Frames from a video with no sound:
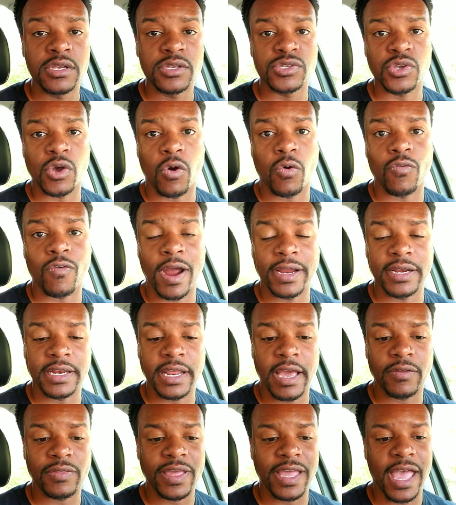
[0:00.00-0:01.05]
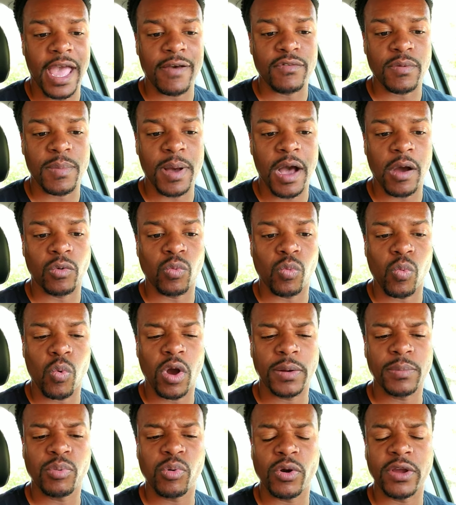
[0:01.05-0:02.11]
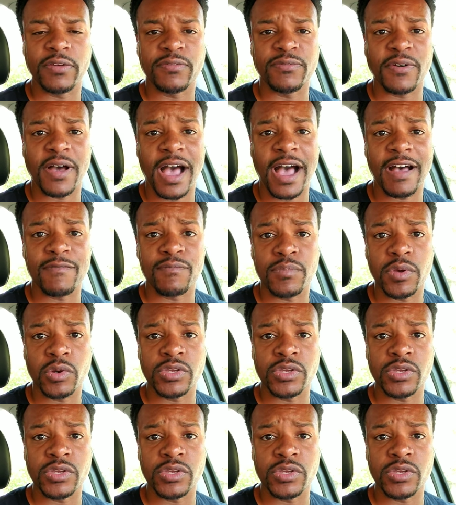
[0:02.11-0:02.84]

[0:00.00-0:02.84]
So right now they have about 1.5